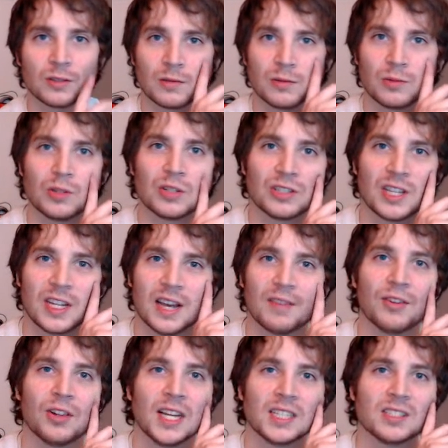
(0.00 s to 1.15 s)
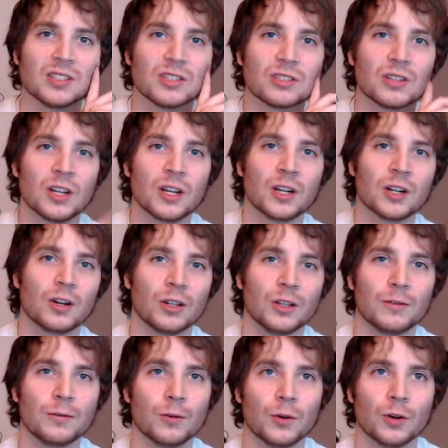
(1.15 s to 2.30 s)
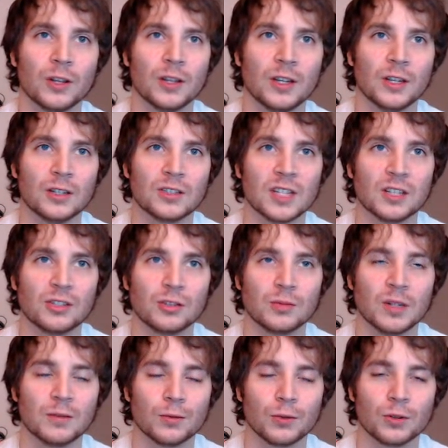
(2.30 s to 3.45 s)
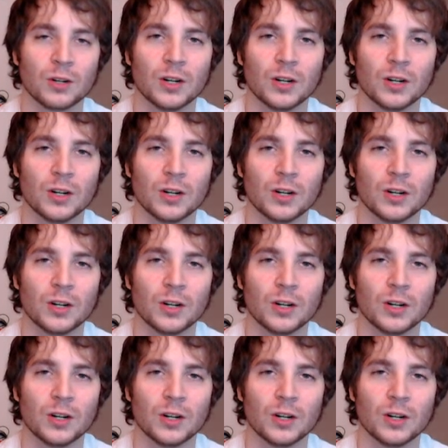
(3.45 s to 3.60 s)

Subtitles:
which they have the license currently for the statues made for